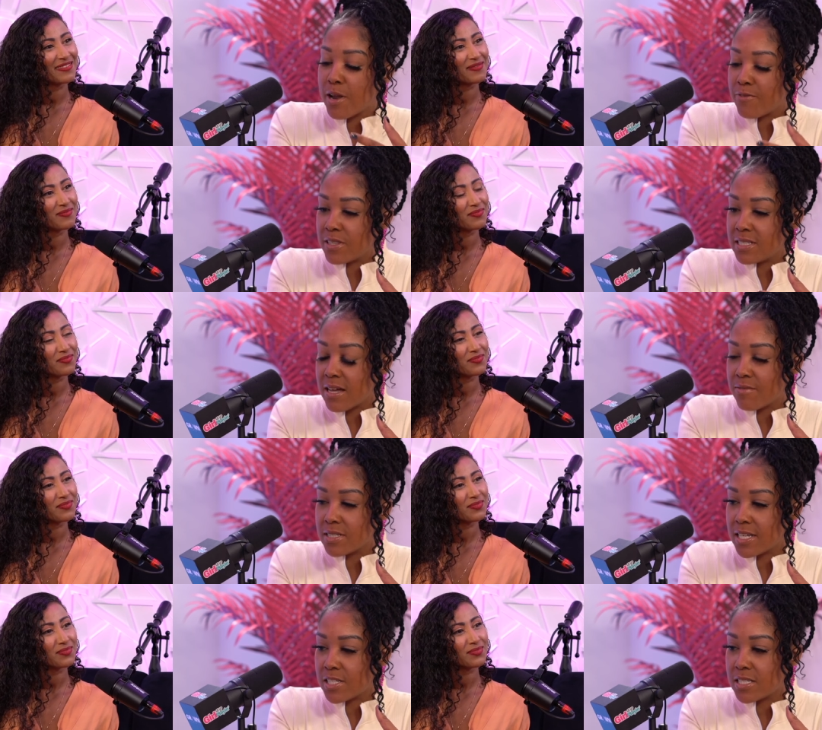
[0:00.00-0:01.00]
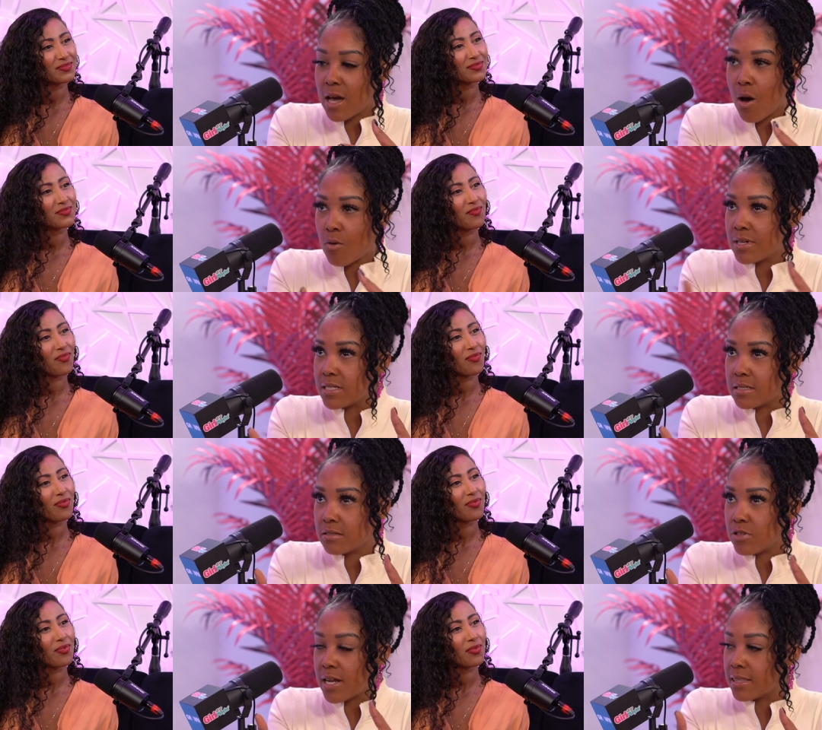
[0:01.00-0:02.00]
Speaker 1: for these conversations, I always
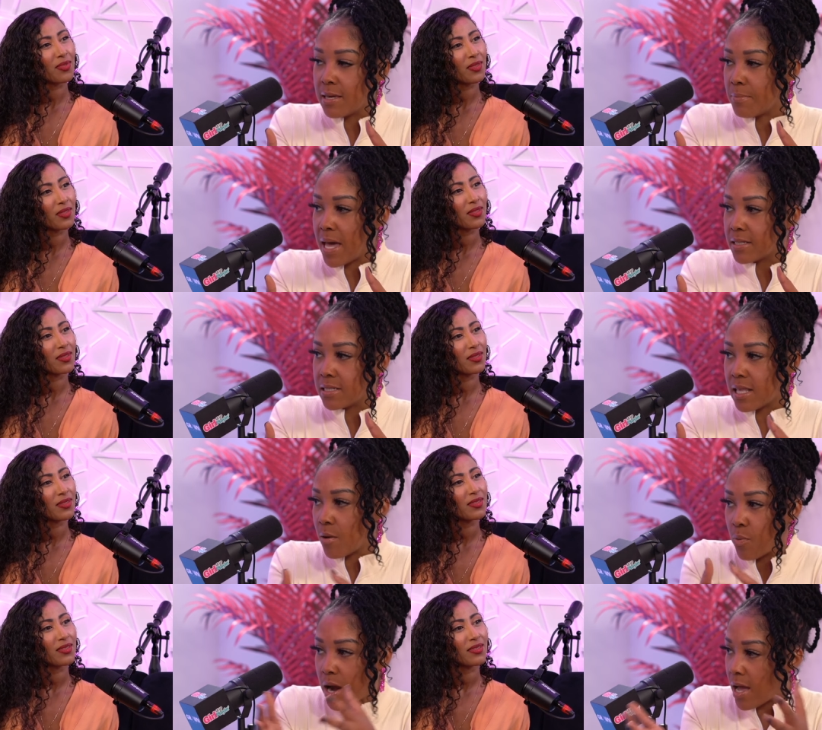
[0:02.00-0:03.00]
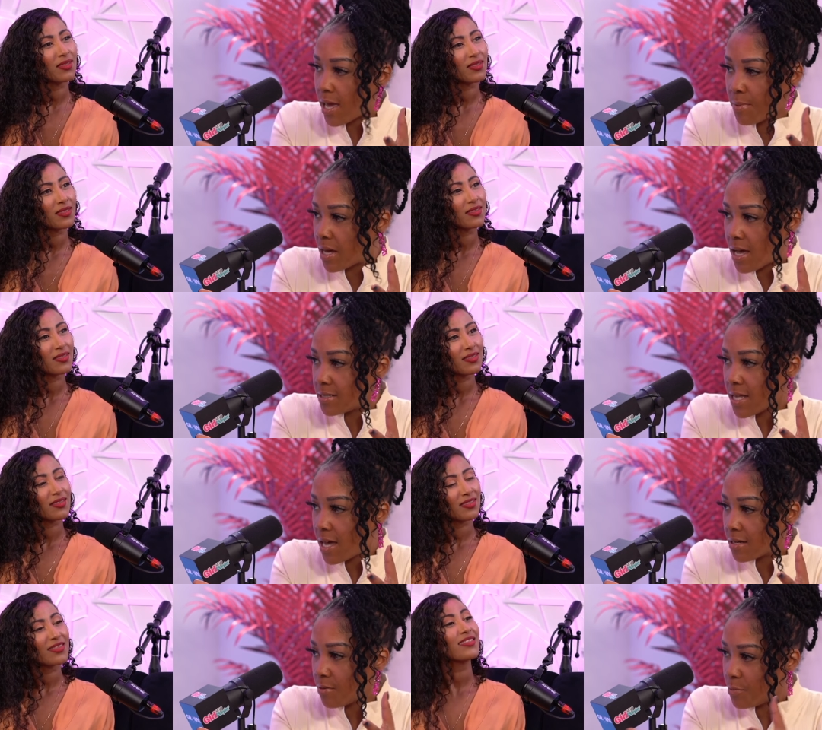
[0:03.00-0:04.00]
try to think back to, like, where I came in
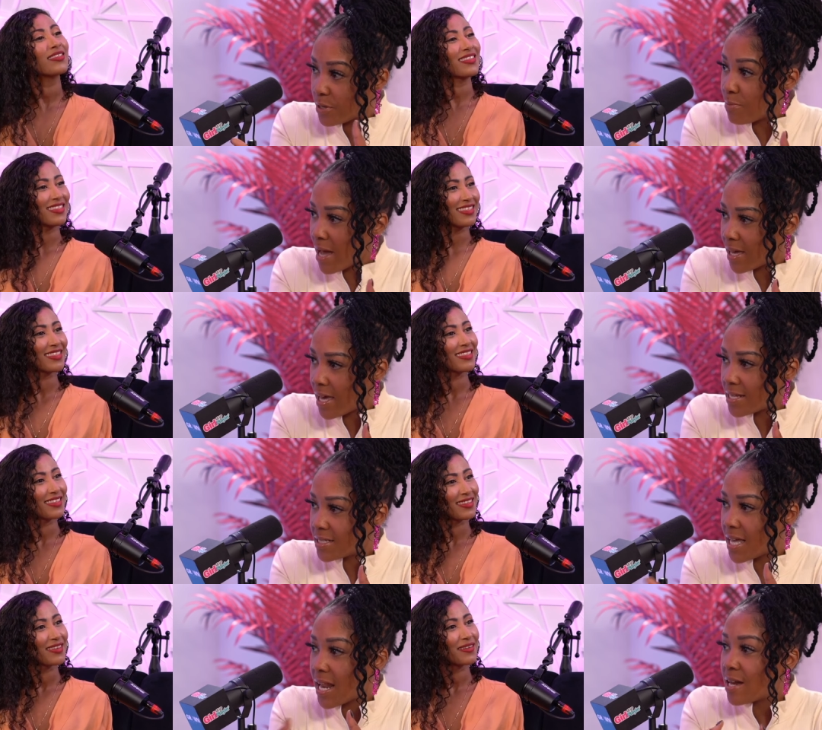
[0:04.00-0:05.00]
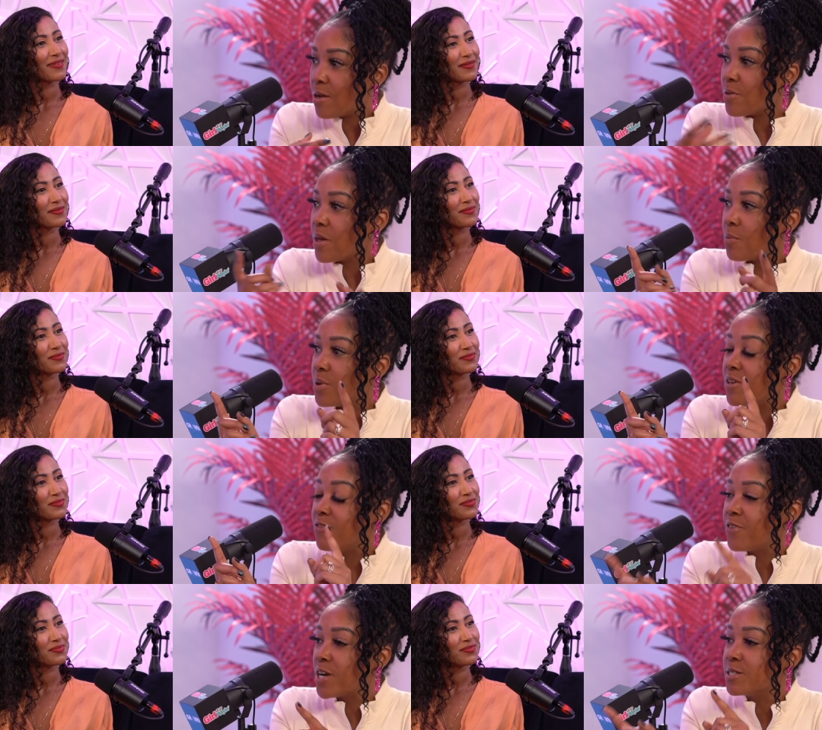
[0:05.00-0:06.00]
contact with my guest. And I know that we
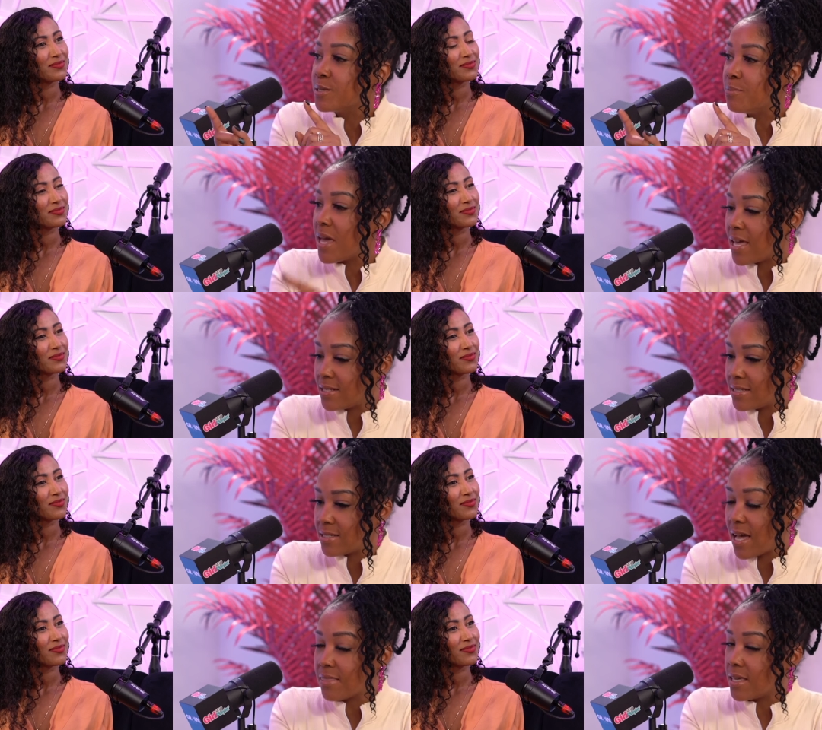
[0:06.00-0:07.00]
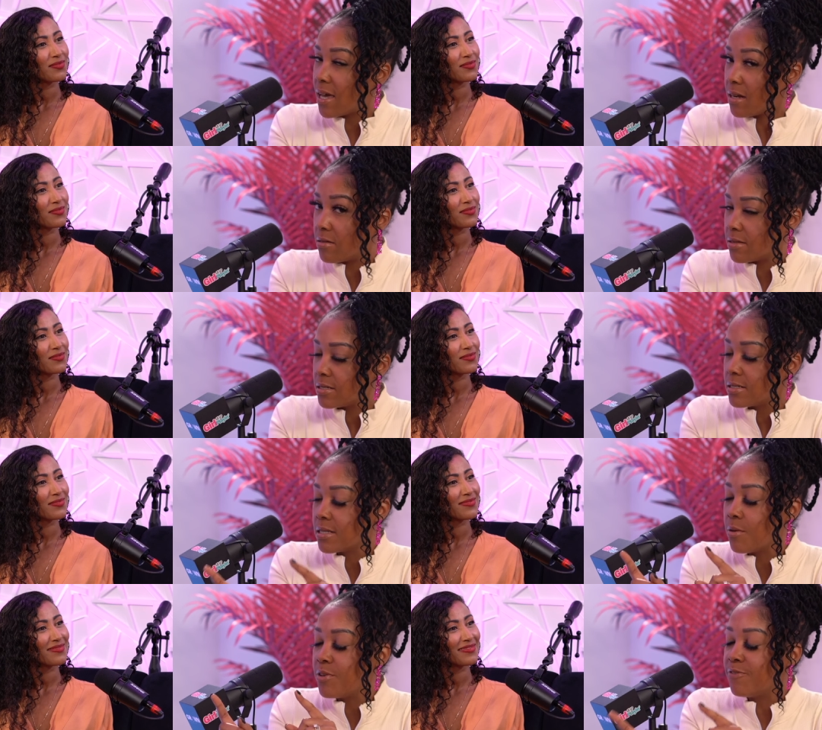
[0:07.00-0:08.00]
first met, I think I know this,
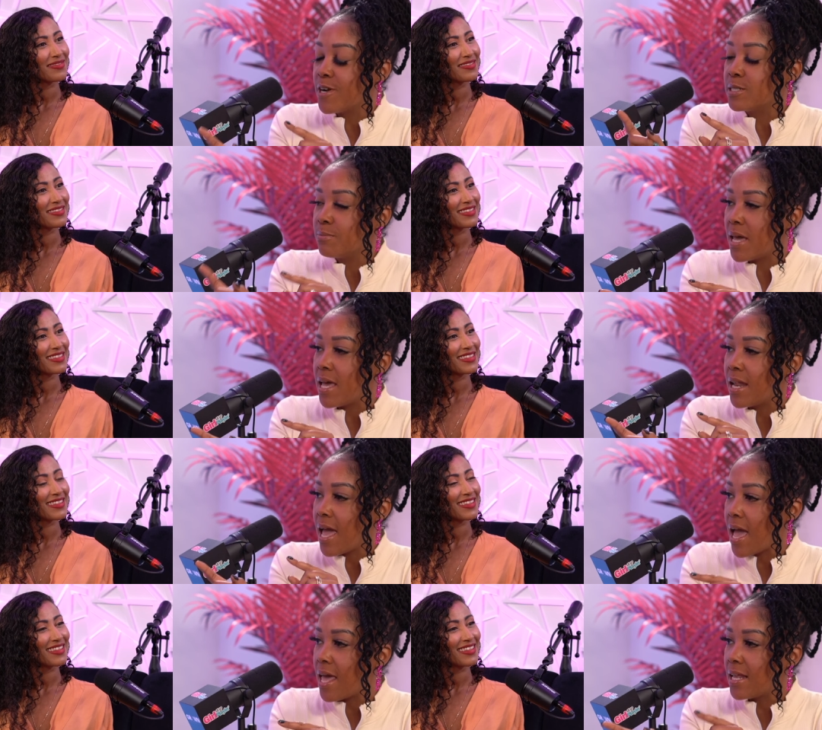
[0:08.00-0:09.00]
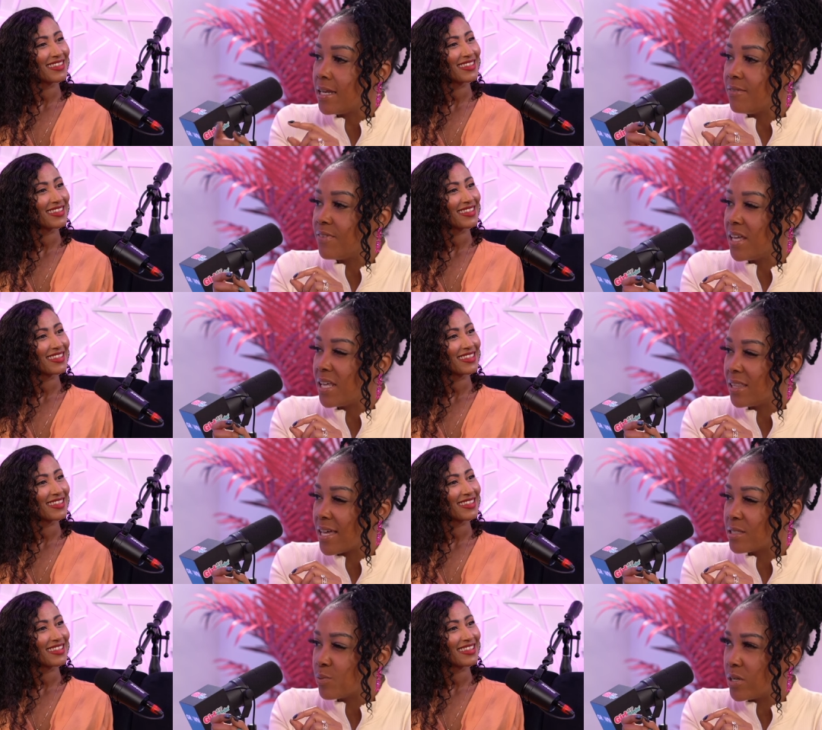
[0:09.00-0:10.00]
that we first met at an event in,
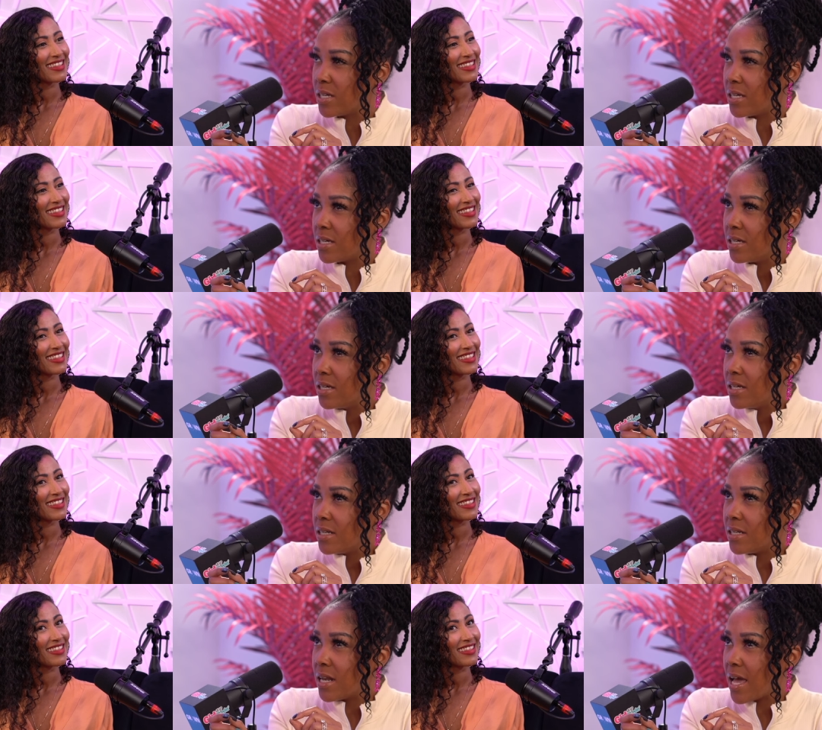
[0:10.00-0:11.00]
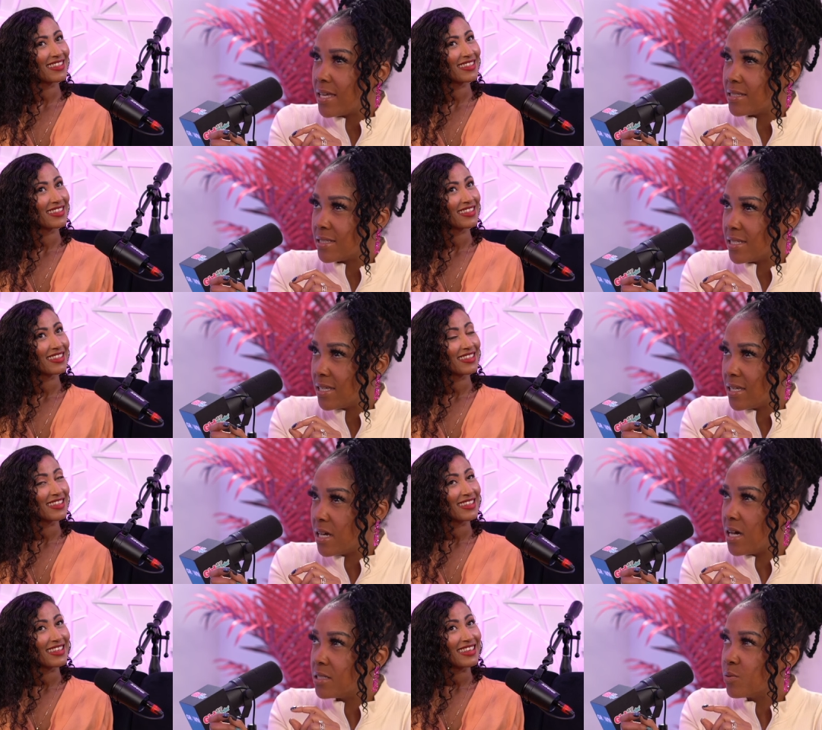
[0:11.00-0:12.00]
like, 2019,
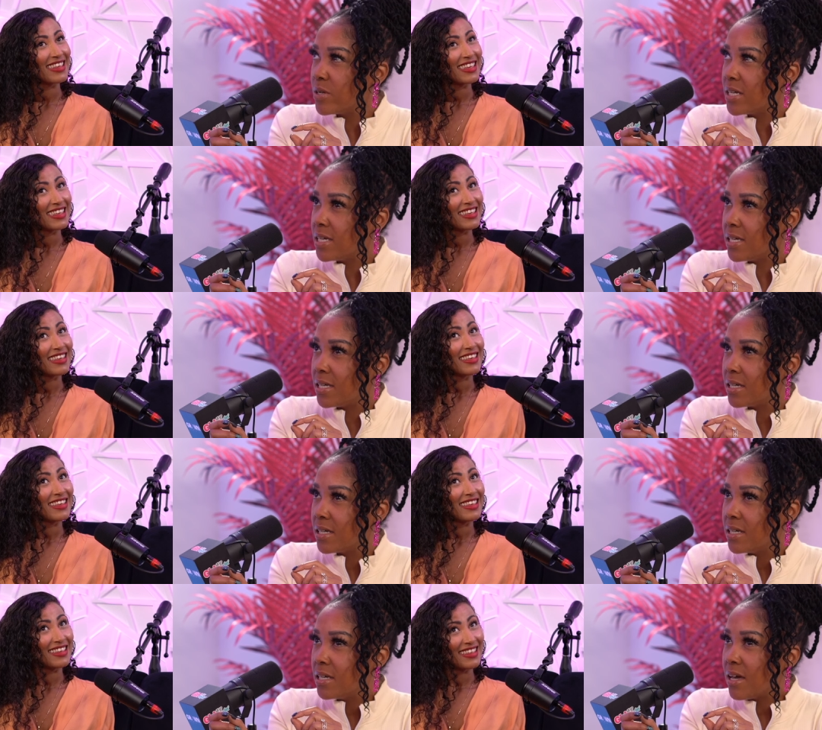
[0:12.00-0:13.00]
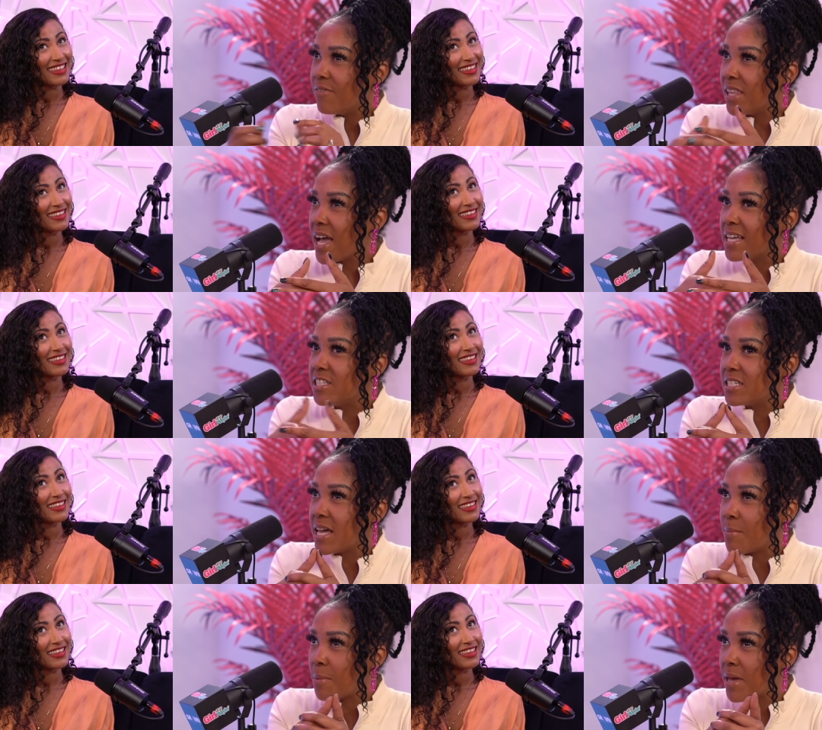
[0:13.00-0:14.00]
uh, 20. I feel like I had just
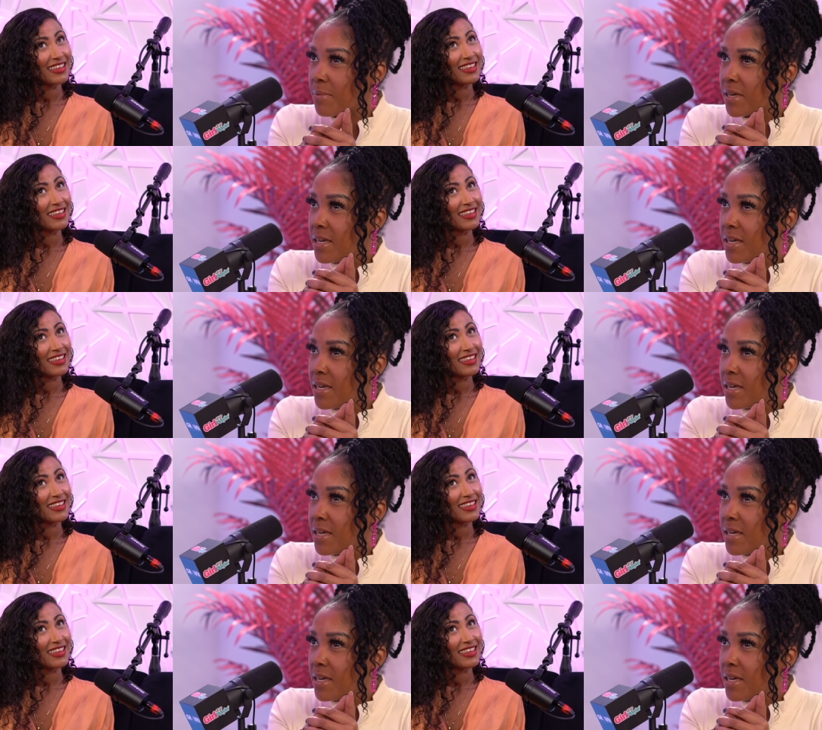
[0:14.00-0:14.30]
had my baby.